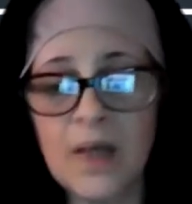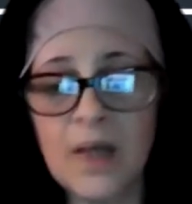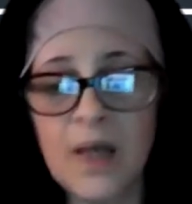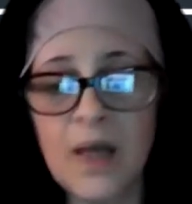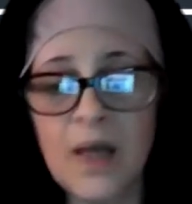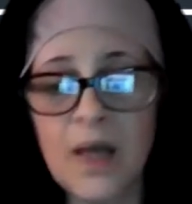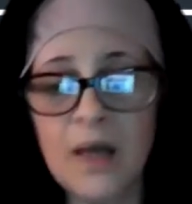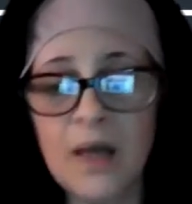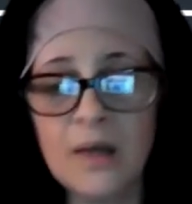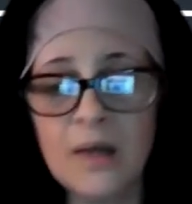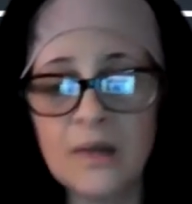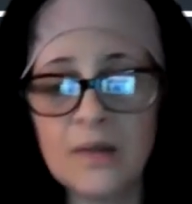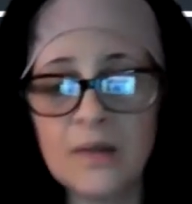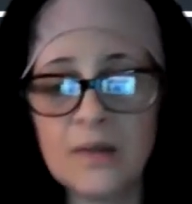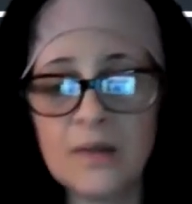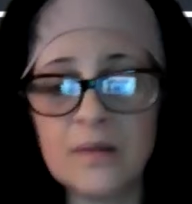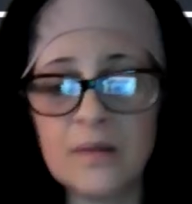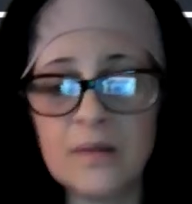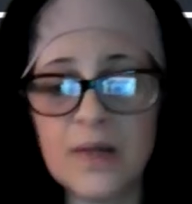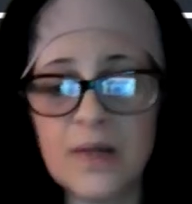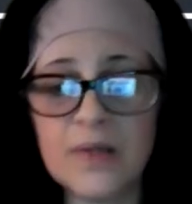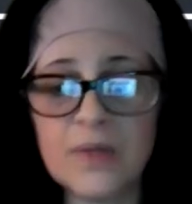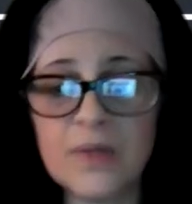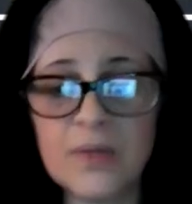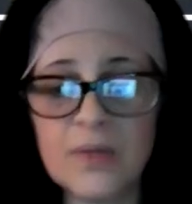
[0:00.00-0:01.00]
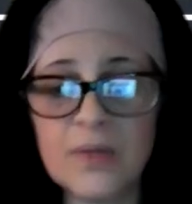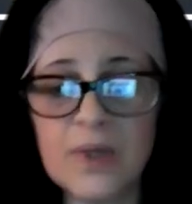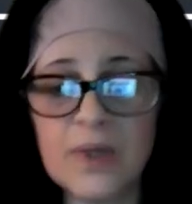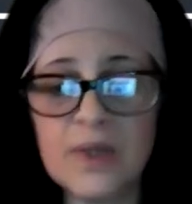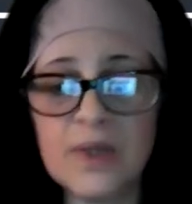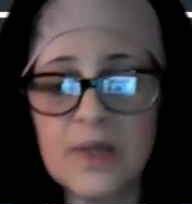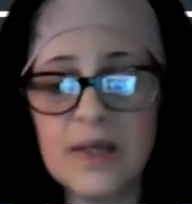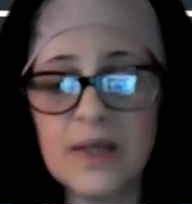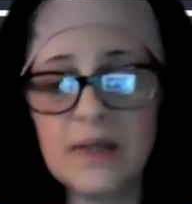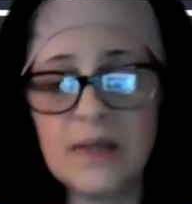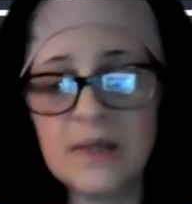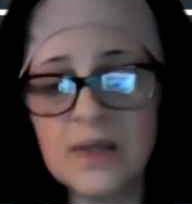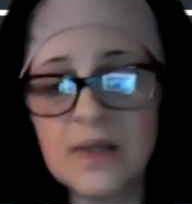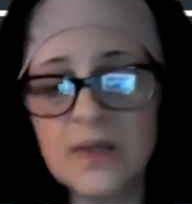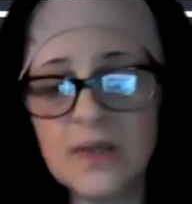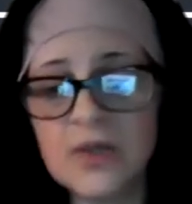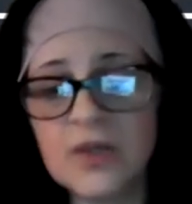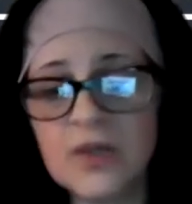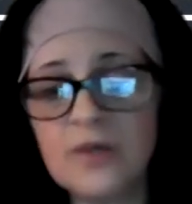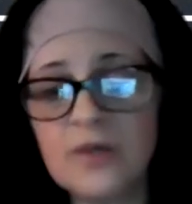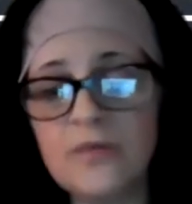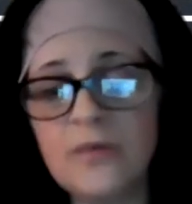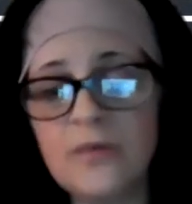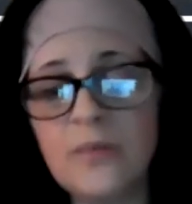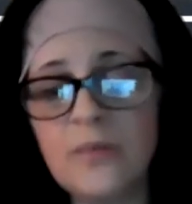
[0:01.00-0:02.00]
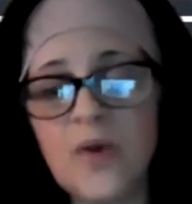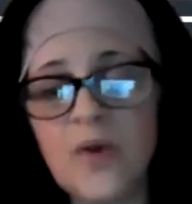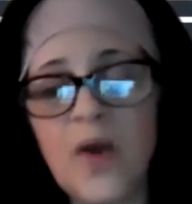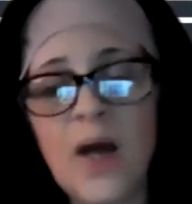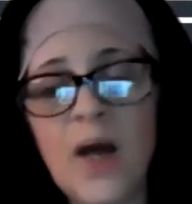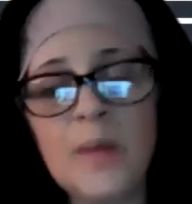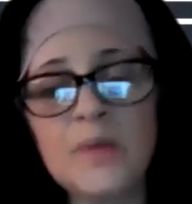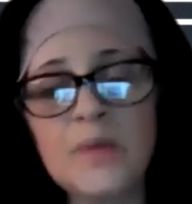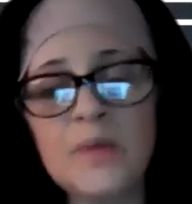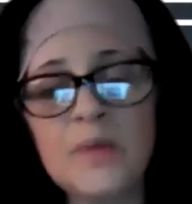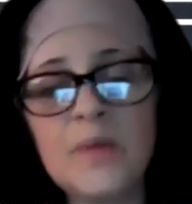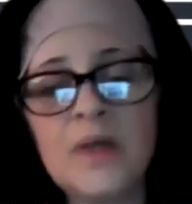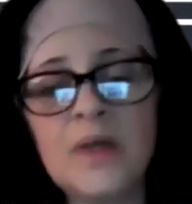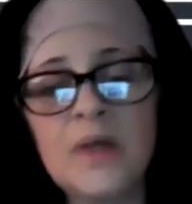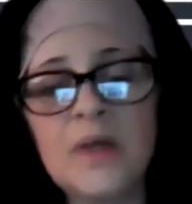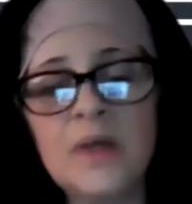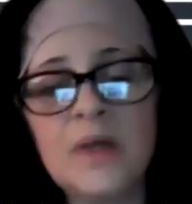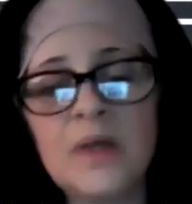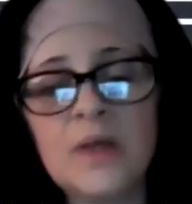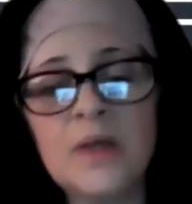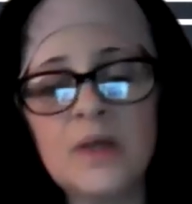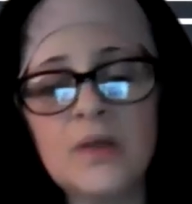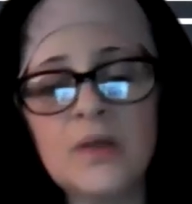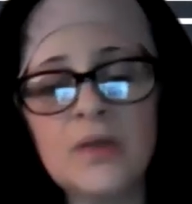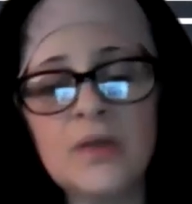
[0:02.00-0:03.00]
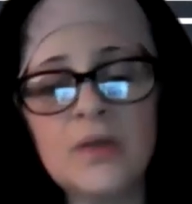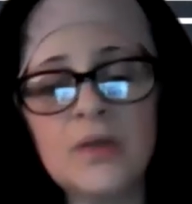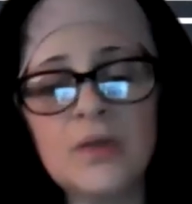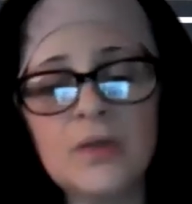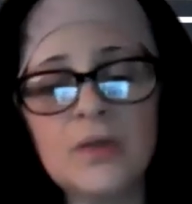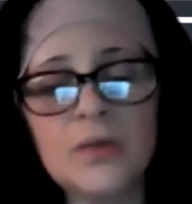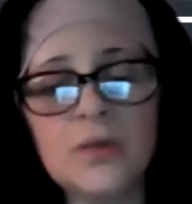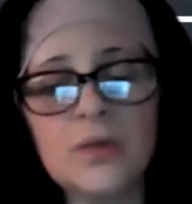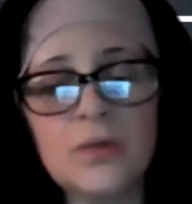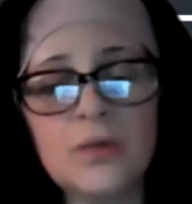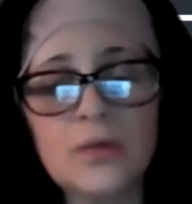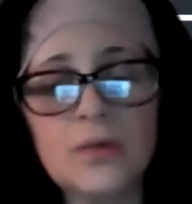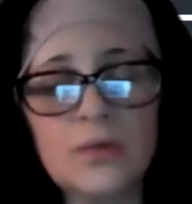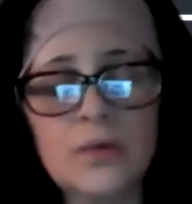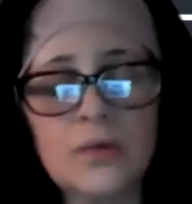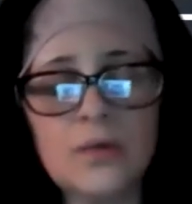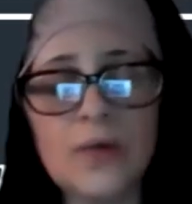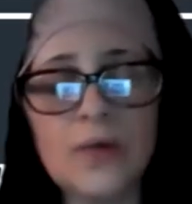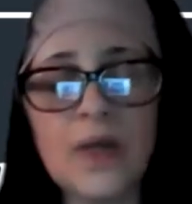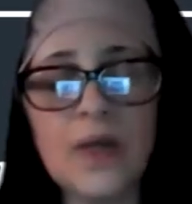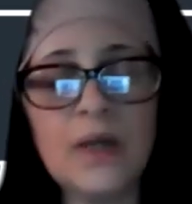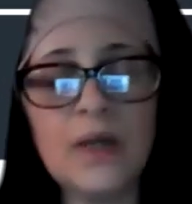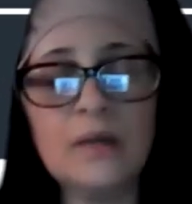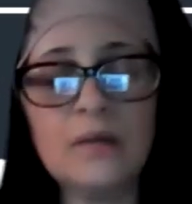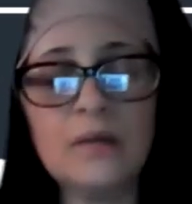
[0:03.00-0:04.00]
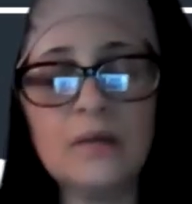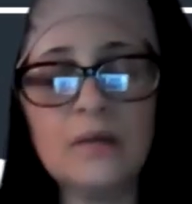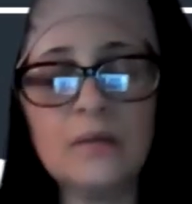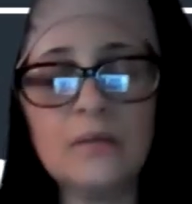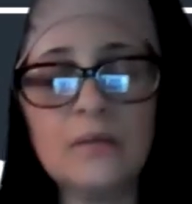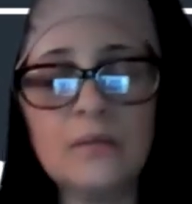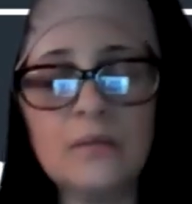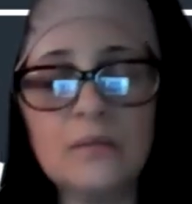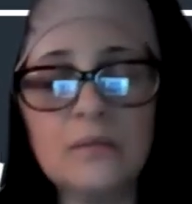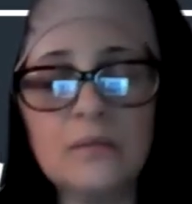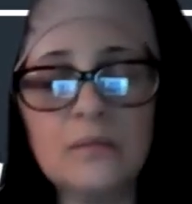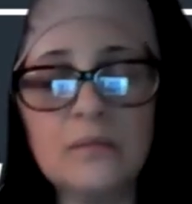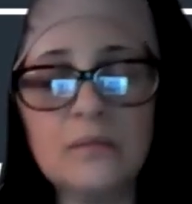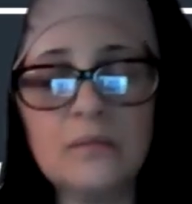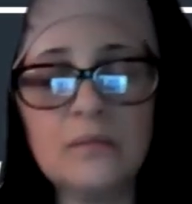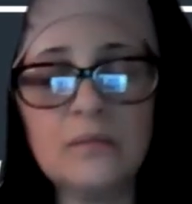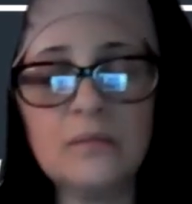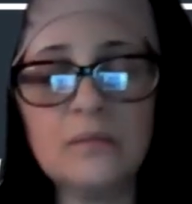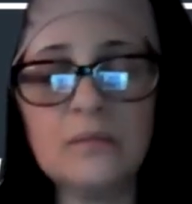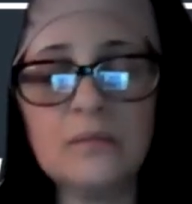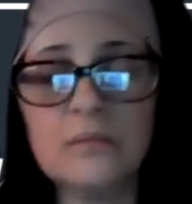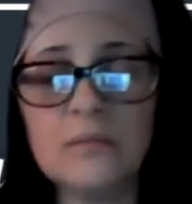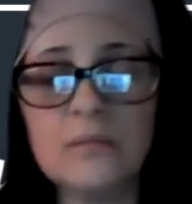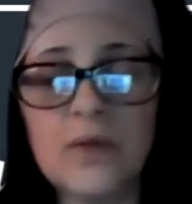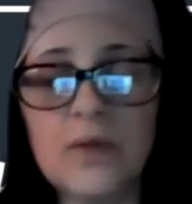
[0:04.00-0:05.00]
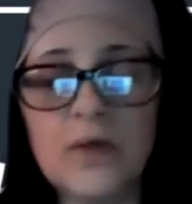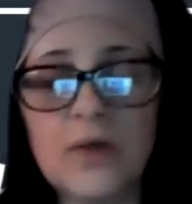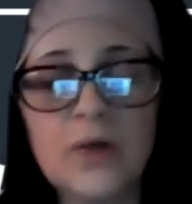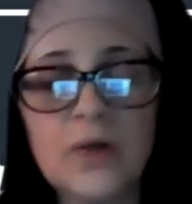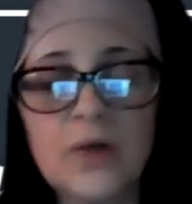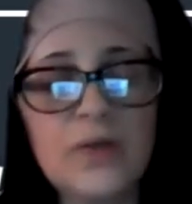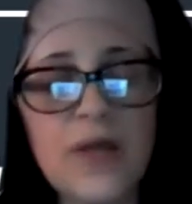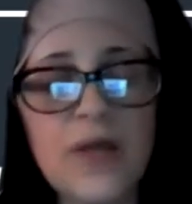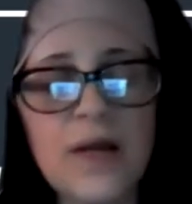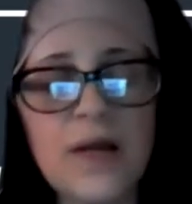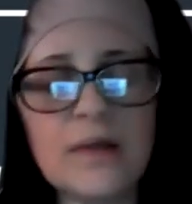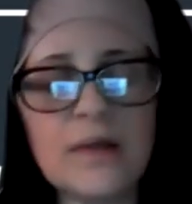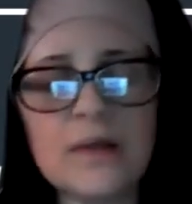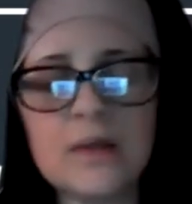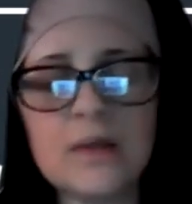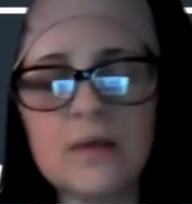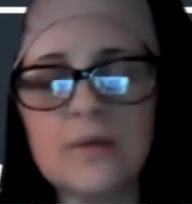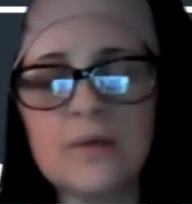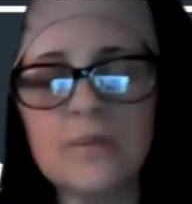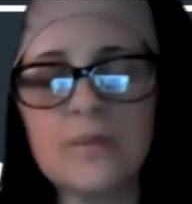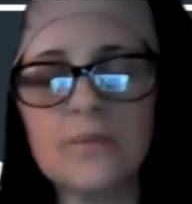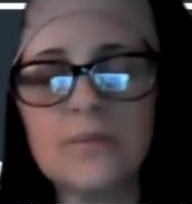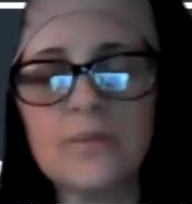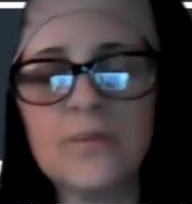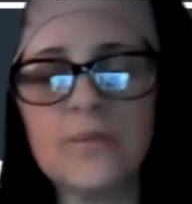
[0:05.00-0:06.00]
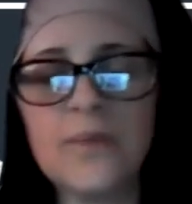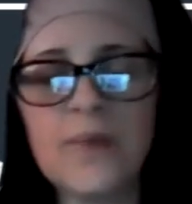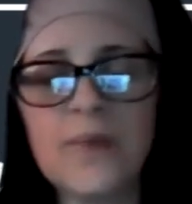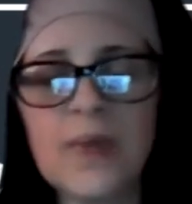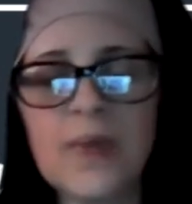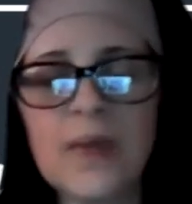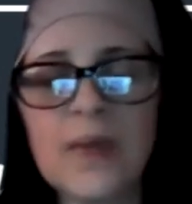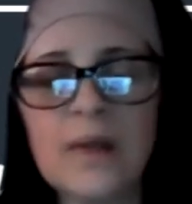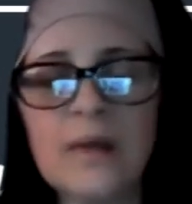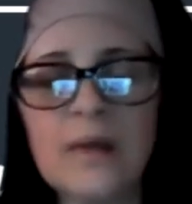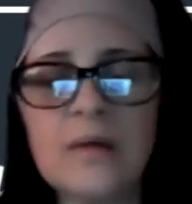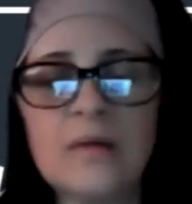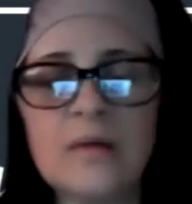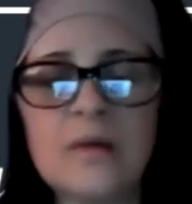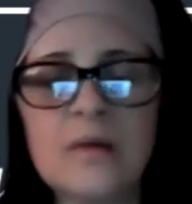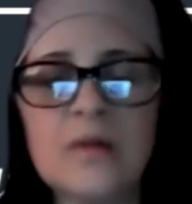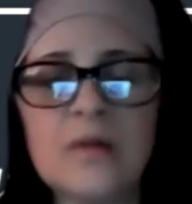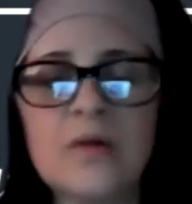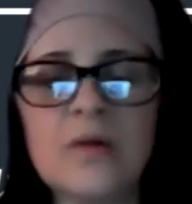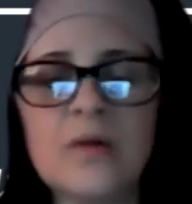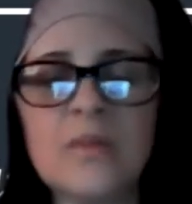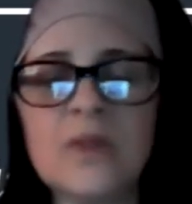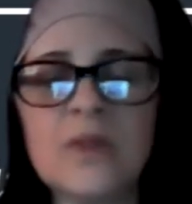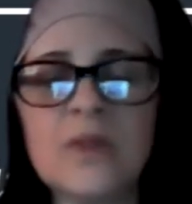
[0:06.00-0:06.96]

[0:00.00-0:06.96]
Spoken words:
And that's where they take tissue from your abdomen to create a new chest. So I'm